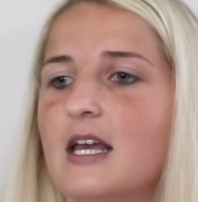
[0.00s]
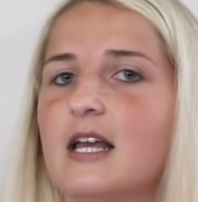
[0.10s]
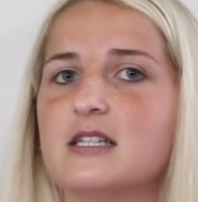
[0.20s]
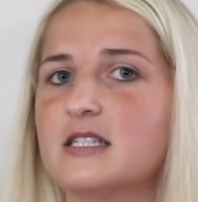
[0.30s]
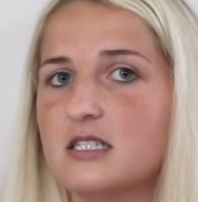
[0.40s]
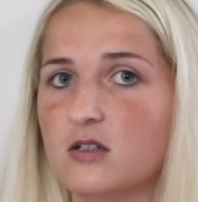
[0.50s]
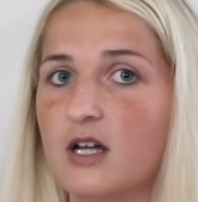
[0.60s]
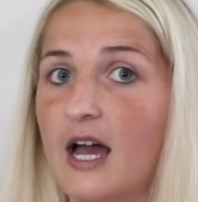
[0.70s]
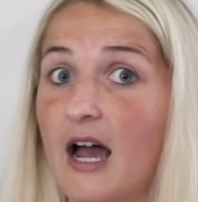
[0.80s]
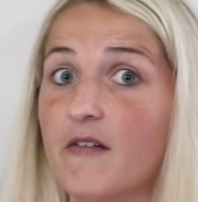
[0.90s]
and still
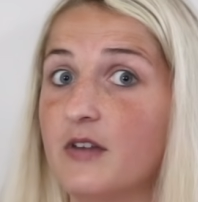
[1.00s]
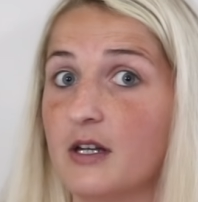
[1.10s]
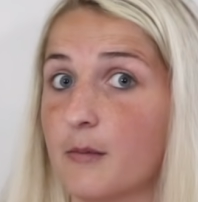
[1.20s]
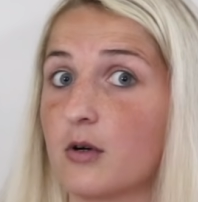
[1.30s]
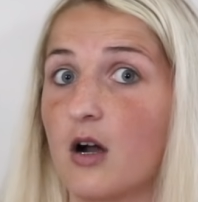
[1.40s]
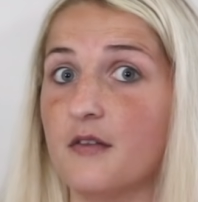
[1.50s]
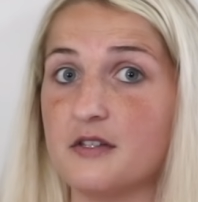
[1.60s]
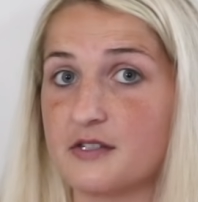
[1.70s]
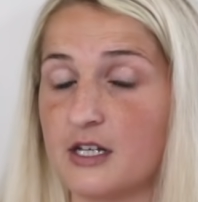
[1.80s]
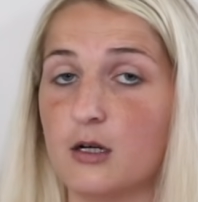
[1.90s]
not have the number on the
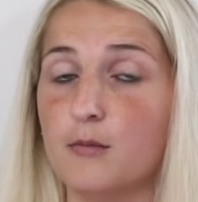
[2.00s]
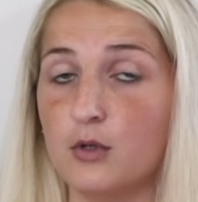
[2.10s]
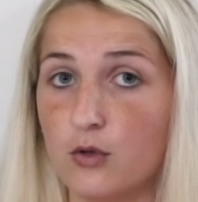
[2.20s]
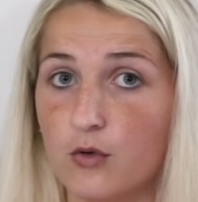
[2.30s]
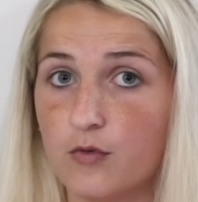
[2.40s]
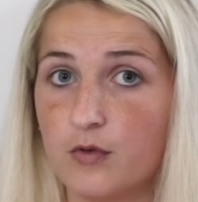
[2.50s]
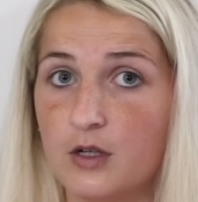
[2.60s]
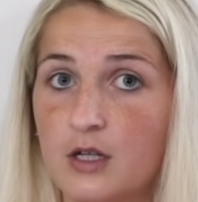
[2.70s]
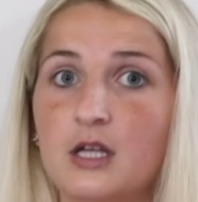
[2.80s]
scale move.